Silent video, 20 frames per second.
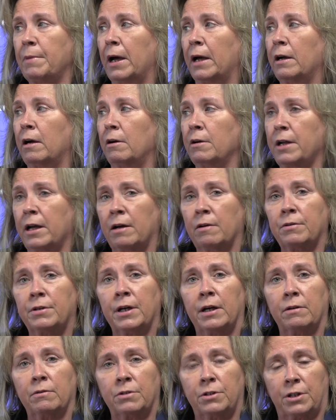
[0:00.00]
Had our
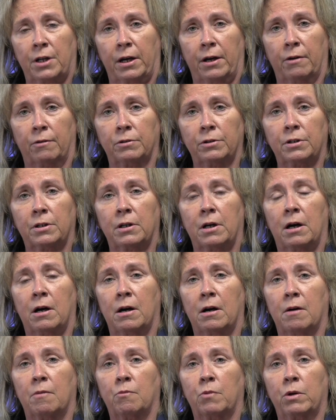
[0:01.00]
downtown sounds.
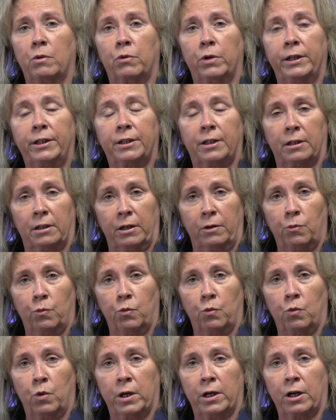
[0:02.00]
We recently
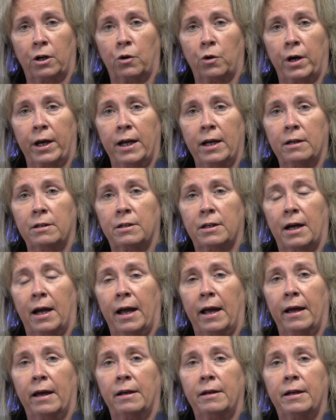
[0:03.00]
won a grant to
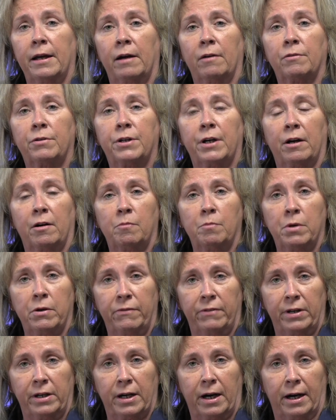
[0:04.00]
add downtown
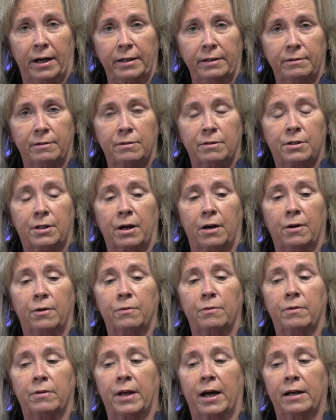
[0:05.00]
movie night,
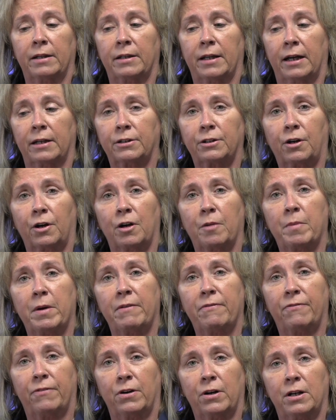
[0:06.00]
so that's going to be
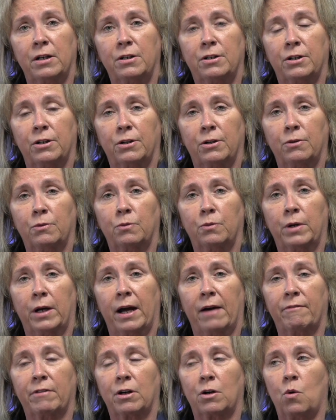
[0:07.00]
fun, too. We
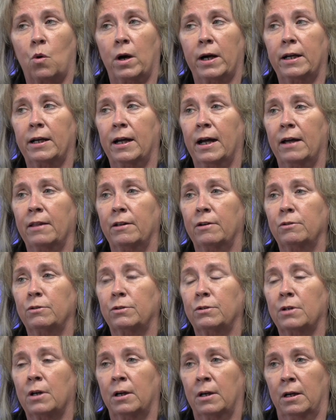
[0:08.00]
haven't quite got
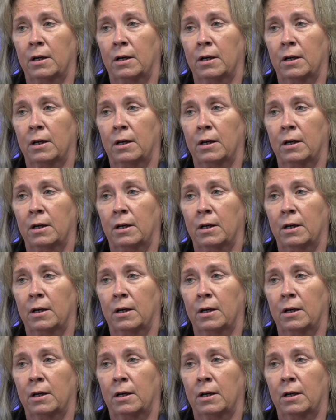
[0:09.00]
those